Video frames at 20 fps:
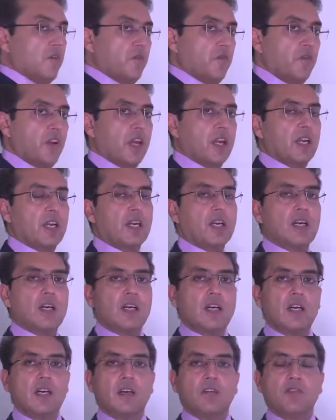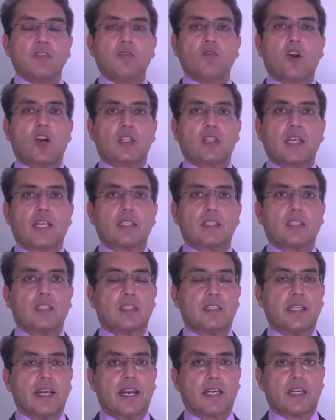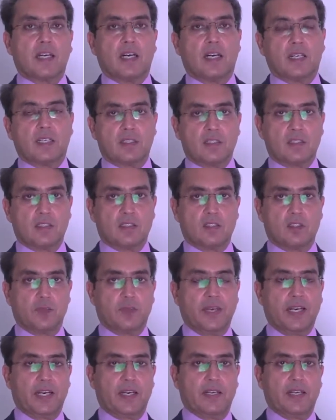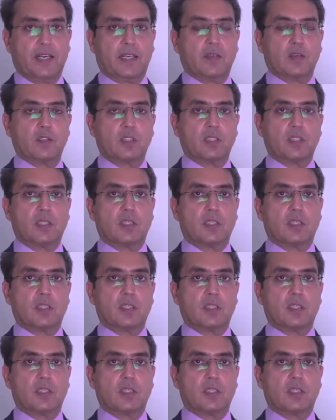when we've got that data to make a diagnosis,